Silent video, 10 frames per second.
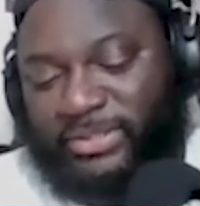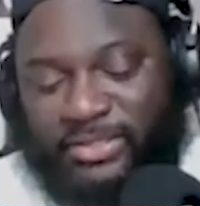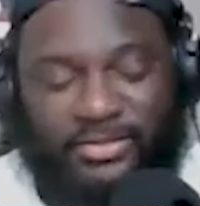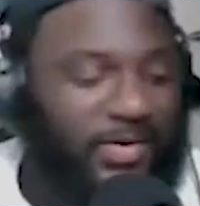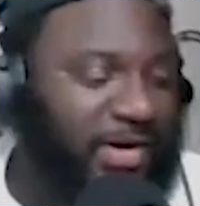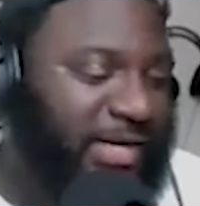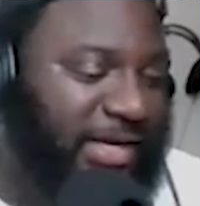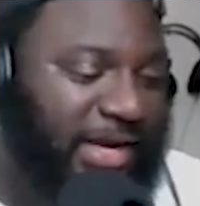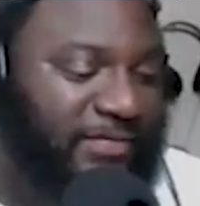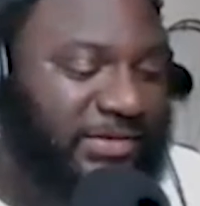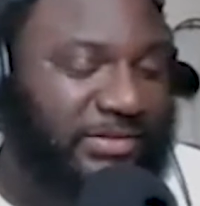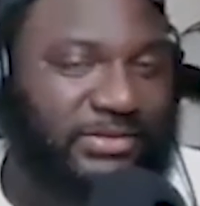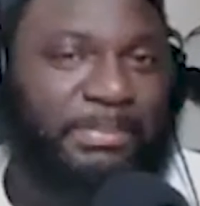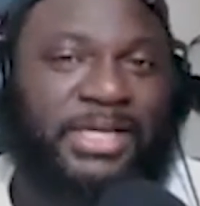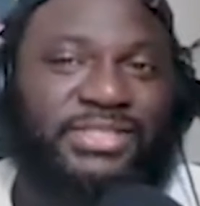Greg
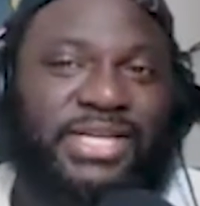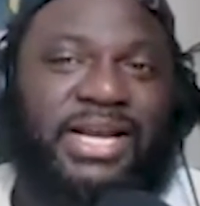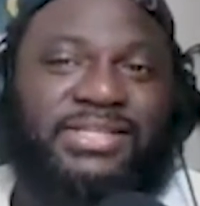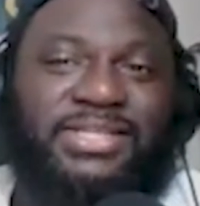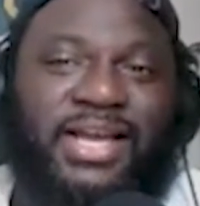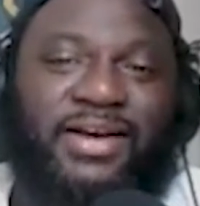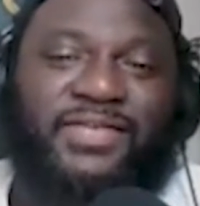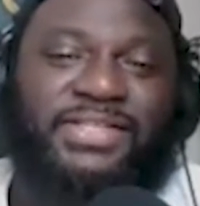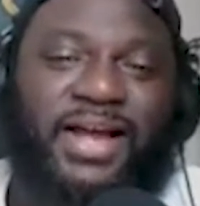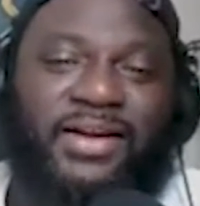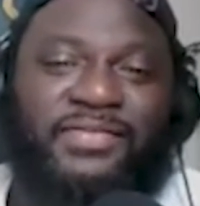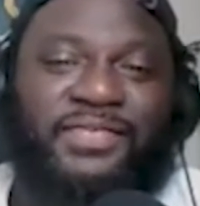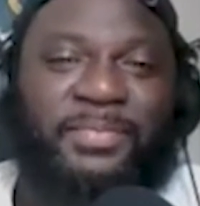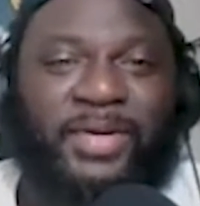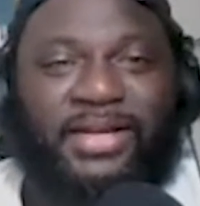having man, shout out to y'all
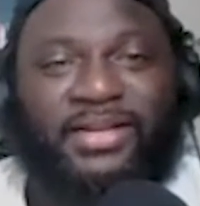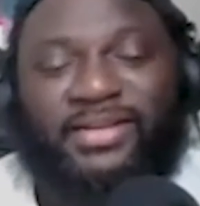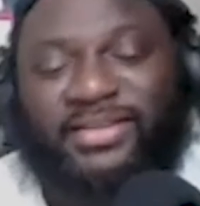photographer, man.